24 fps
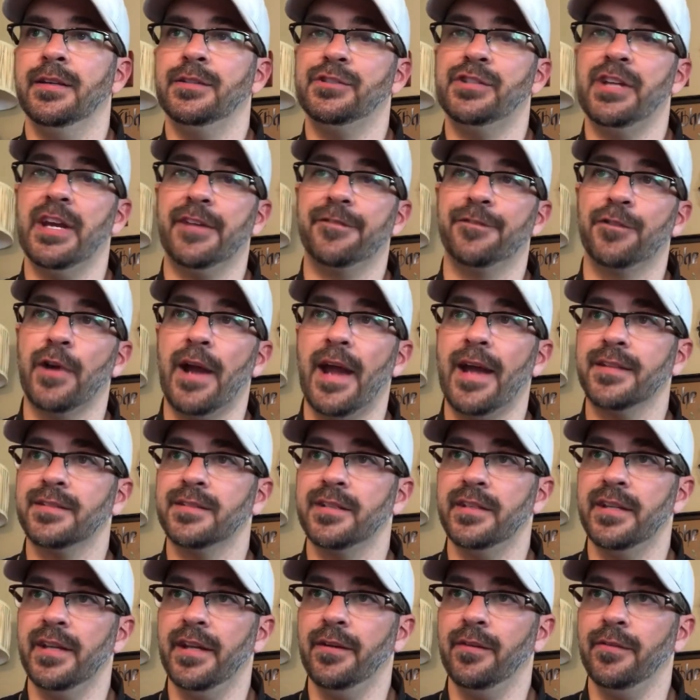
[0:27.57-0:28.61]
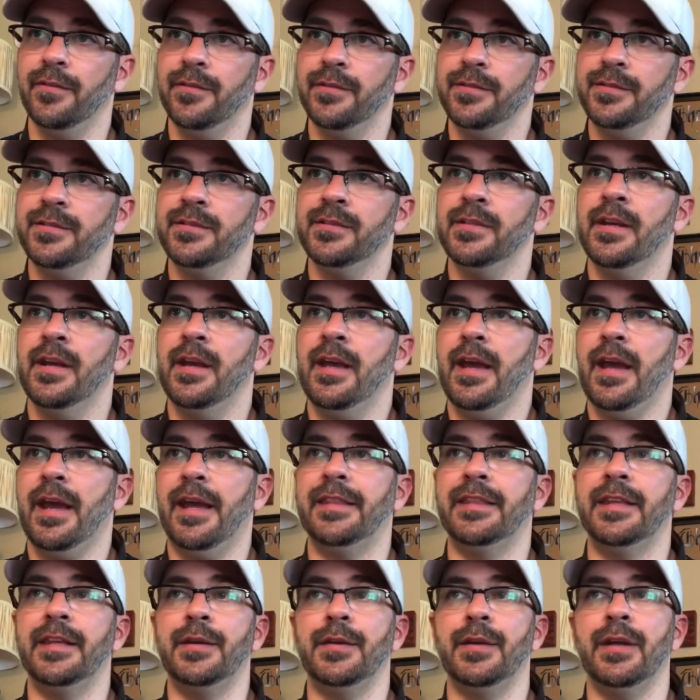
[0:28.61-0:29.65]
Check for accidentals.
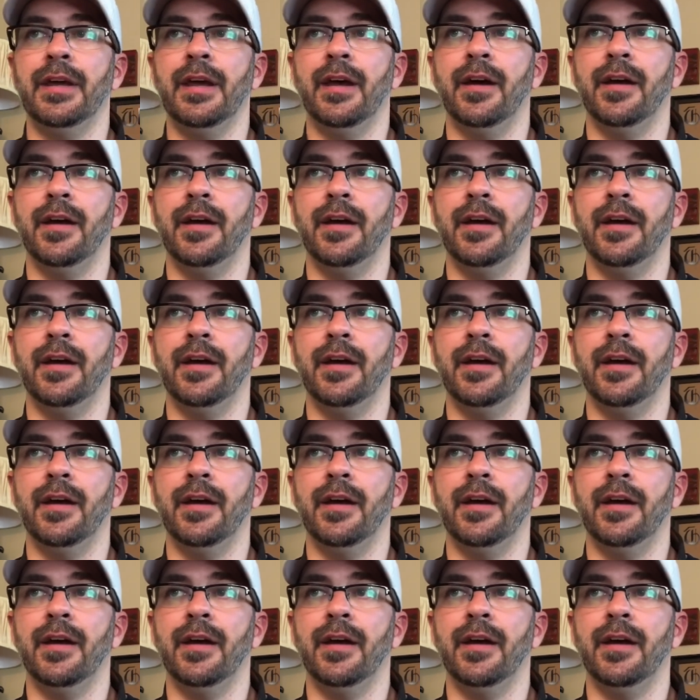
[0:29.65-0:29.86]
And then